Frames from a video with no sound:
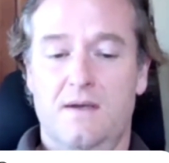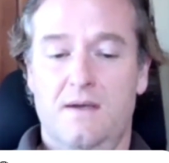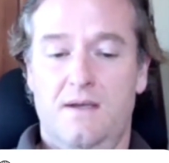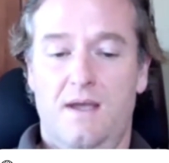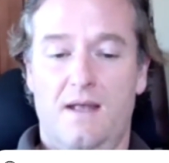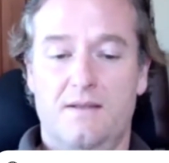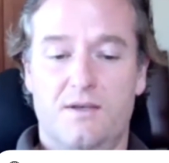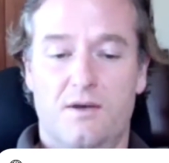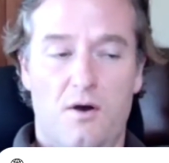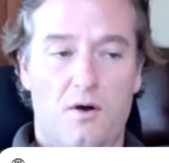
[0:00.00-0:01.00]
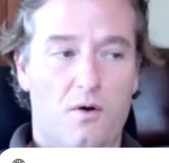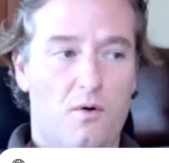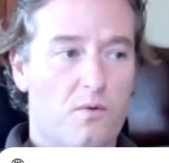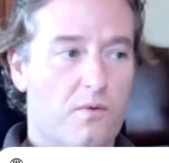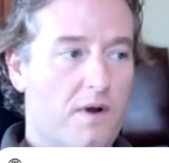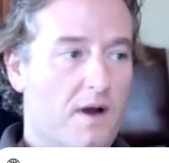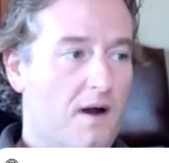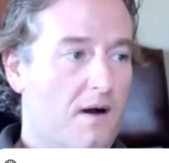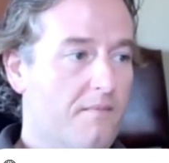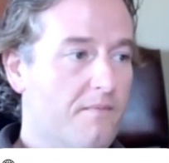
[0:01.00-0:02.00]
And so
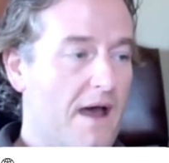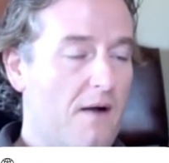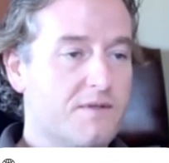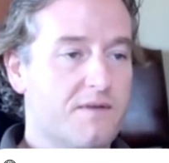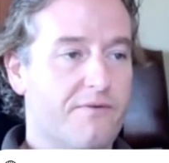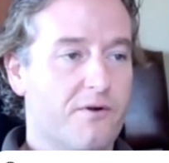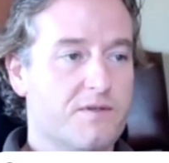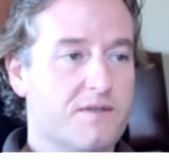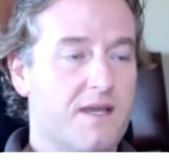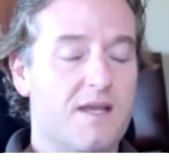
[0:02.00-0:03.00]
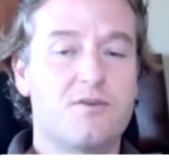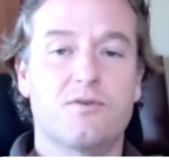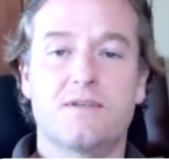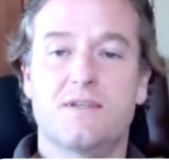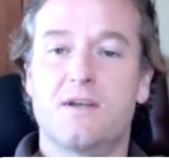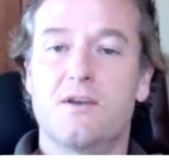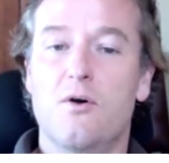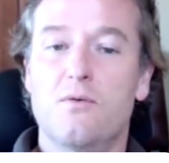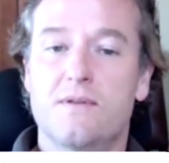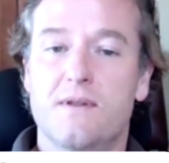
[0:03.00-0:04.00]
that was the first interesting
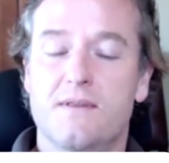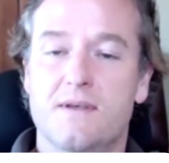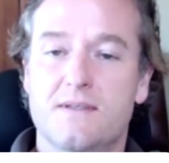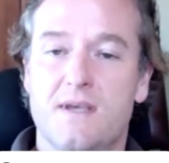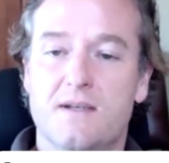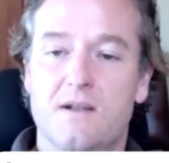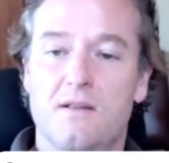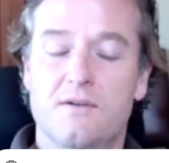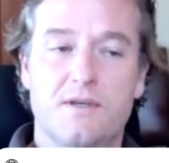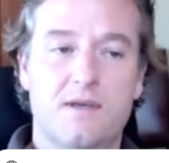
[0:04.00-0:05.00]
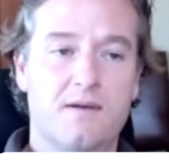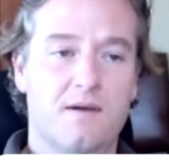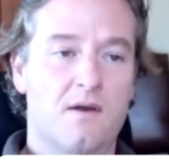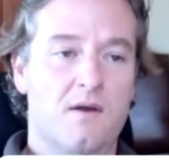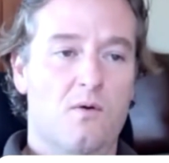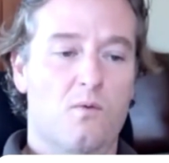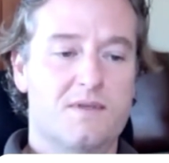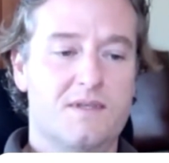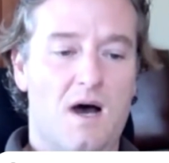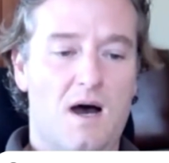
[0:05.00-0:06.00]
note that this technology was
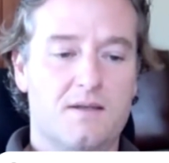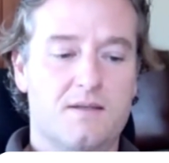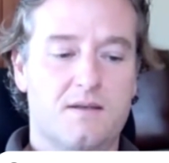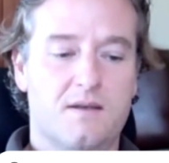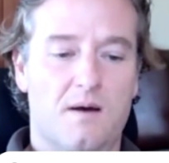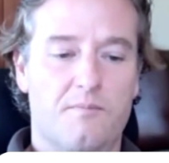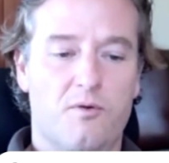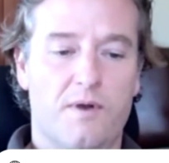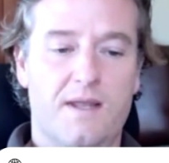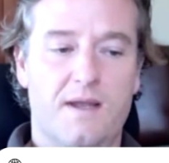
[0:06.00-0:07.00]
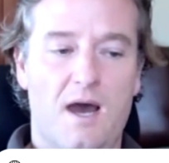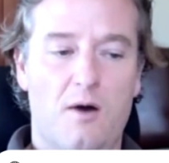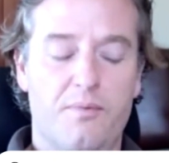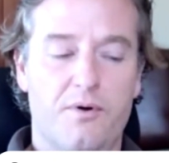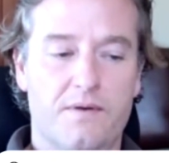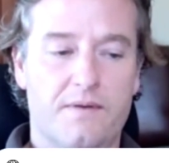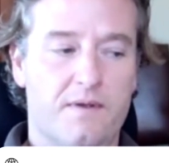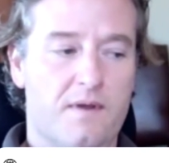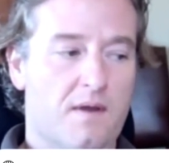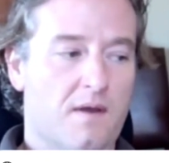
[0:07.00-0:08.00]
not creating an output
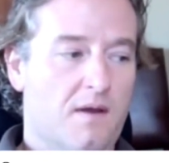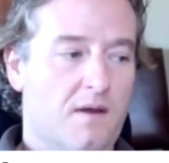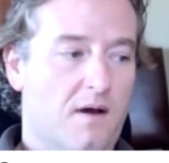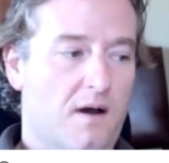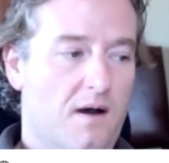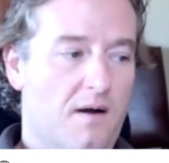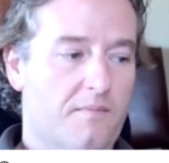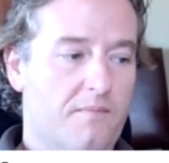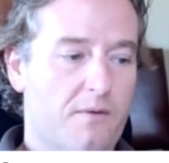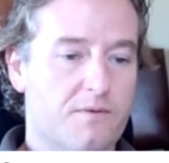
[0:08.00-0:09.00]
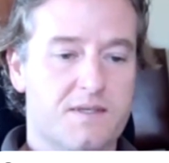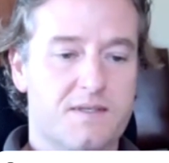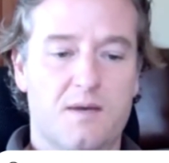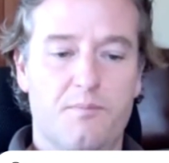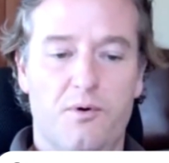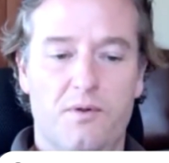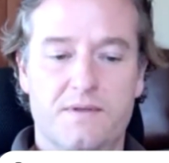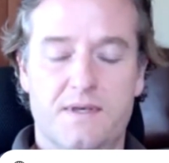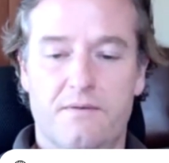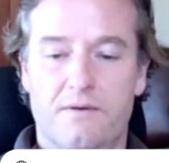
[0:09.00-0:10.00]
that was as simple as
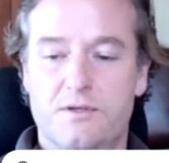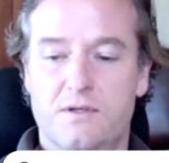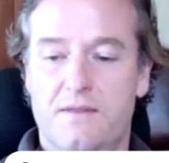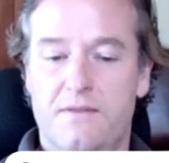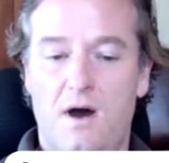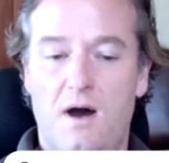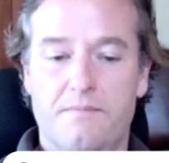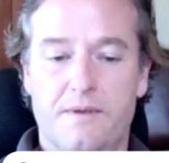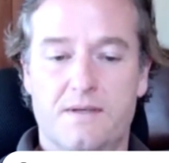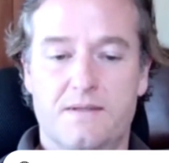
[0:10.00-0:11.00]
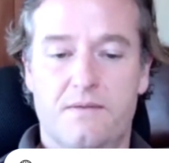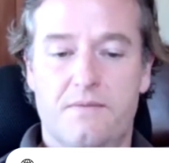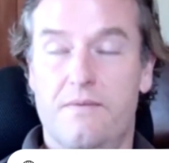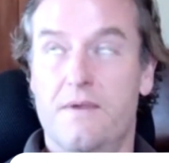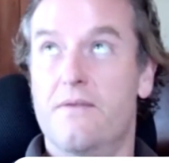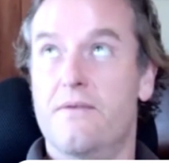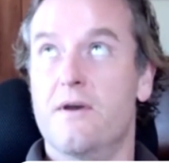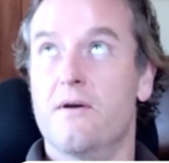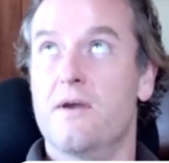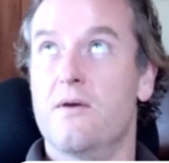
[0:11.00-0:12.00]
they originally thought, because the
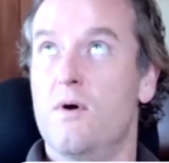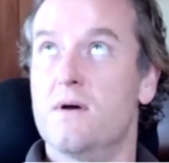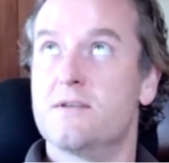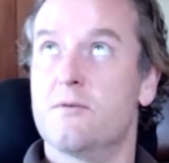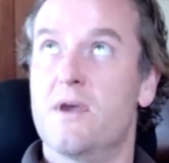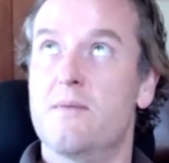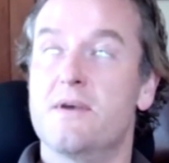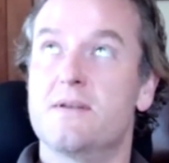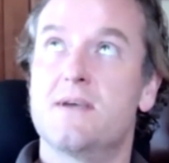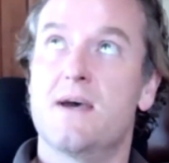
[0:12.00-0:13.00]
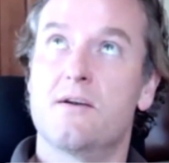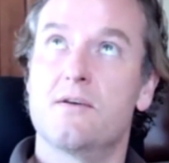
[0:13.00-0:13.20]
theory was there may be a 10 or